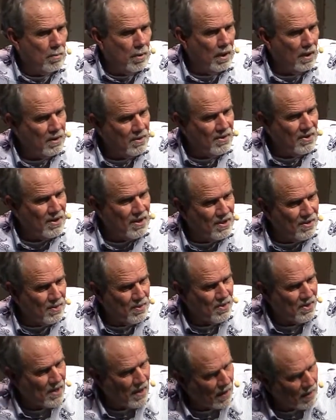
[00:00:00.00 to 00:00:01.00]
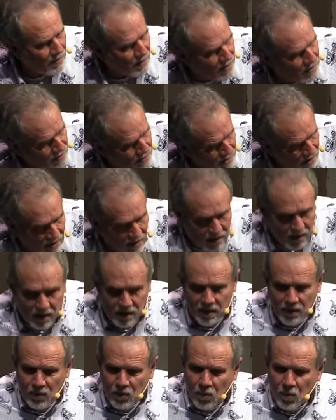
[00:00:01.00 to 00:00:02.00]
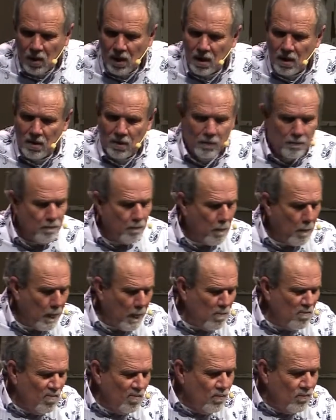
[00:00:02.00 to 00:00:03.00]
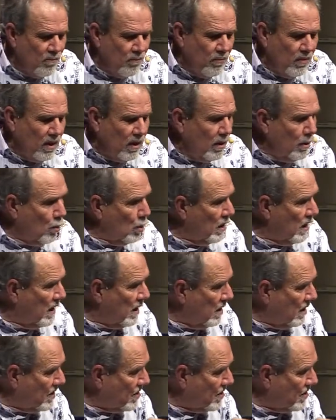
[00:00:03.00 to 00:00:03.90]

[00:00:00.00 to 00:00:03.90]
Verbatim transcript: But it was kind of a, it's like, wow. Renee and I